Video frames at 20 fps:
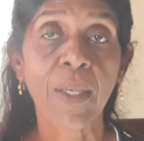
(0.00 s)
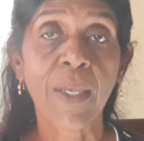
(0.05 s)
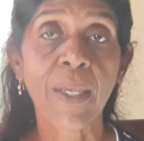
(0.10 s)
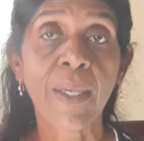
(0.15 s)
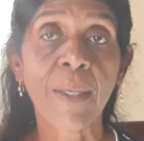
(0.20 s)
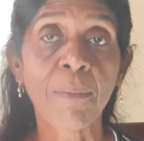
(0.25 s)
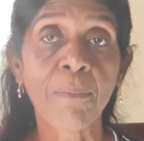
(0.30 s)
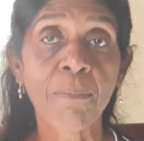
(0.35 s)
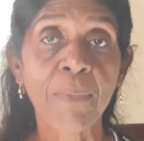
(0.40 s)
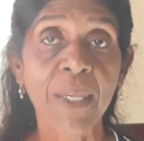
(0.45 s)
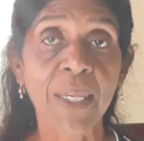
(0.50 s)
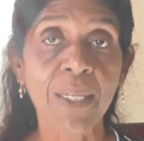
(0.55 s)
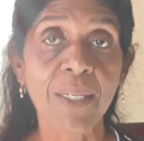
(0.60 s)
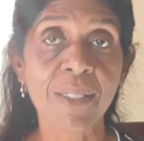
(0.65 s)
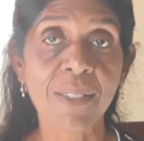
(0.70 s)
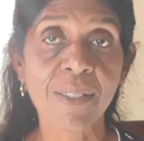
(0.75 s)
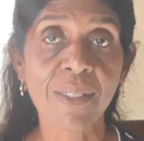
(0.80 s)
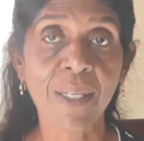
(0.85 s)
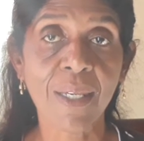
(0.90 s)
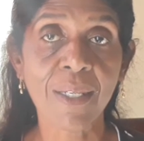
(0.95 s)
It makes
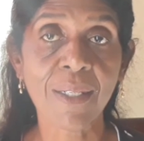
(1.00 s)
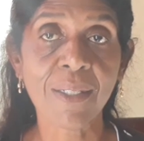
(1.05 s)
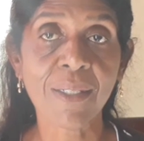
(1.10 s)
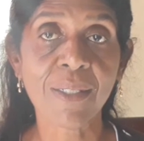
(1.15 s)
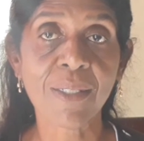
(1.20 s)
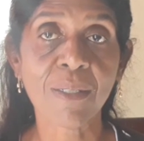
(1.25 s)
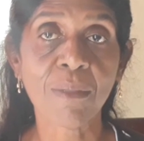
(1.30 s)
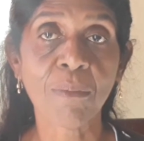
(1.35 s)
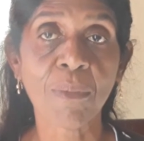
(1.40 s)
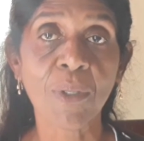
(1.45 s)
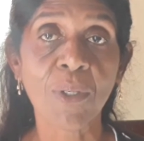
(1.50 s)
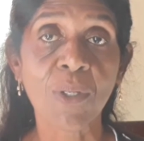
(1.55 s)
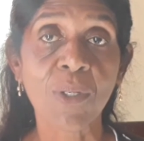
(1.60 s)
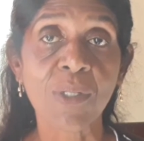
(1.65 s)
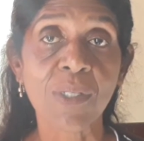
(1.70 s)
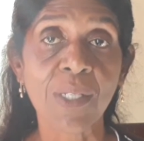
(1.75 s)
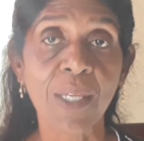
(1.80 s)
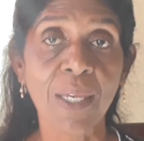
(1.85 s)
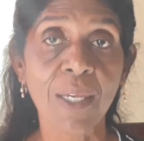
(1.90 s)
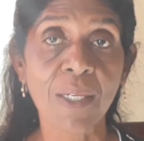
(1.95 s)
sense
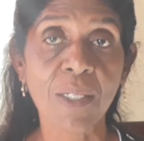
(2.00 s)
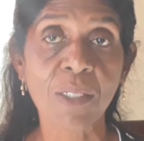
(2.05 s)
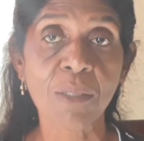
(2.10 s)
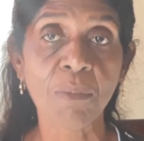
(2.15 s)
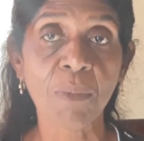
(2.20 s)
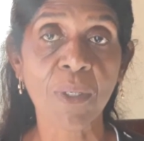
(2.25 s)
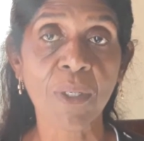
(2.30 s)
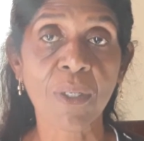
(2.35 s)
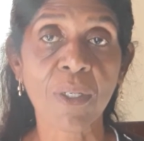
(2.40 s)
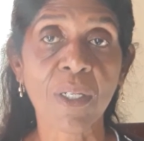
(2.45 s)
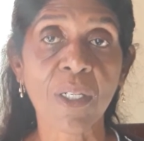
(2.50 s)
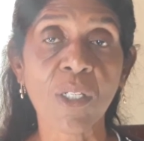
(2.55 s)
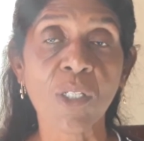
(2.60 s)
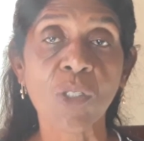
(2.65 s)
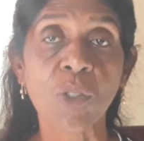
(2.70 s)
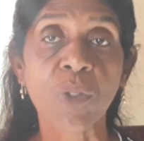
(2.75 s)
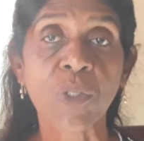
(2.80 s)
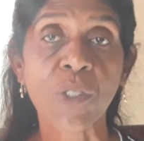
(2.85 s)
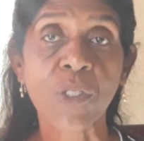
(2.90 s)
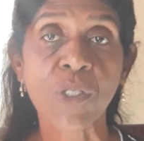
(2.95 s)
because eczema is
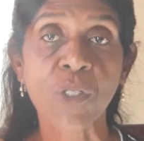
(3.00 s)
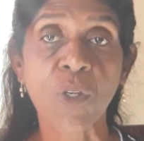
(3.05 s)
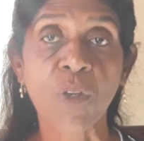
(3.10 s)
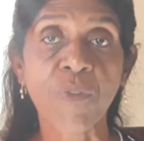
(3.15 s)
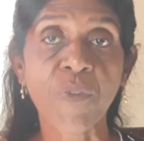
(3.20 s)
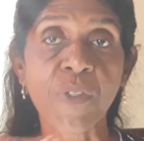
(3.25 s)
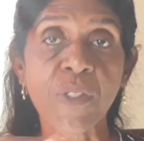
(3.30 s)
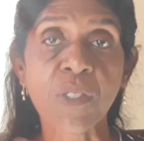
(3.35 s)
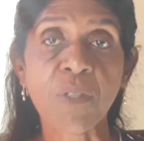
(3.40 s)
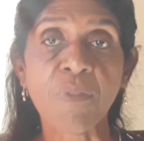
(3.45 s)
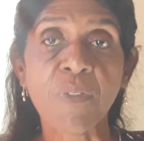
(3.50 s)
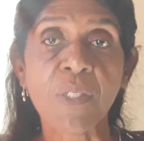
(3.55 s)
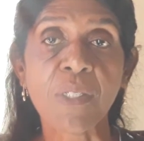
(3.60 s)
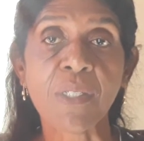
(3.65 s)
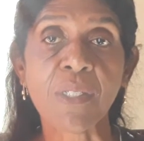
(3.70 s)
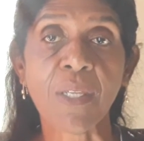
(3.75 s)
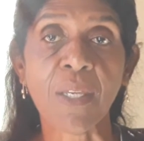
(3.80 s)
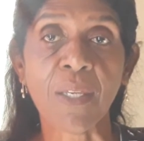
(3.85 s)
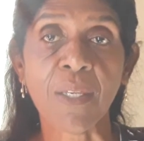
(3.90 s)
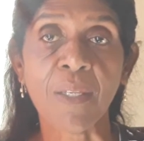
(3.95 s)
on the surface of the
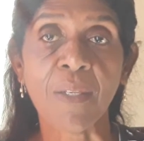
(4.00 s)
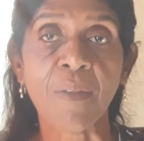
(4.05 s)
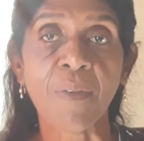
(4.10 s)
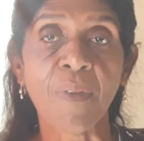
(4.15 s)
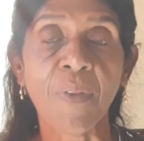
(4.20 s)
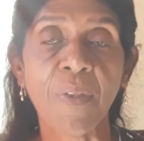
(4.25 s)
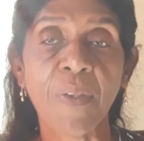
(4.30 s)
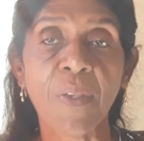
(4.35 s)
skin,